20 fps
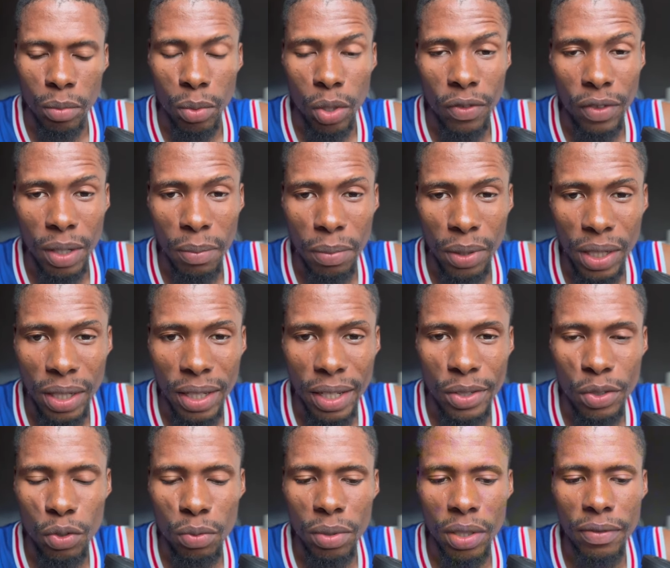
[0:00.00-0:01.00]
our
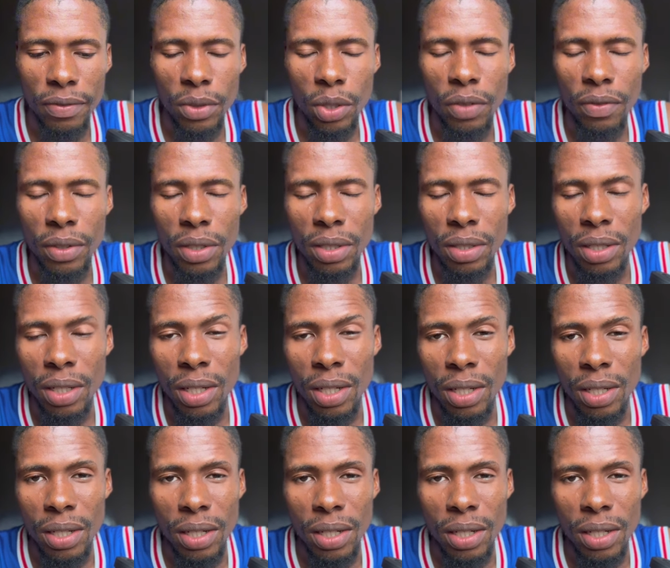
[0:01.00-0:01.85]
players will be involving